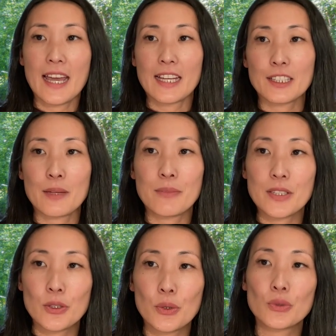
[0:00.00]
and can be
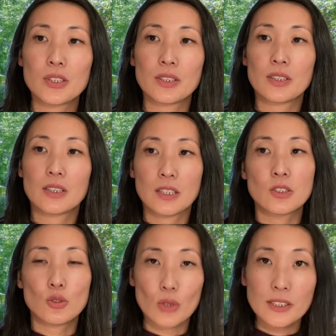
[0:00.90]
used
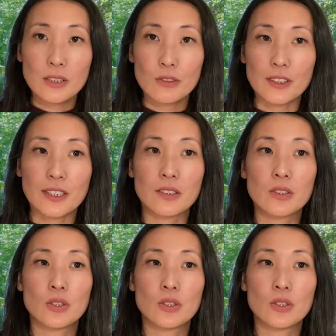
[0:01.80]
constructively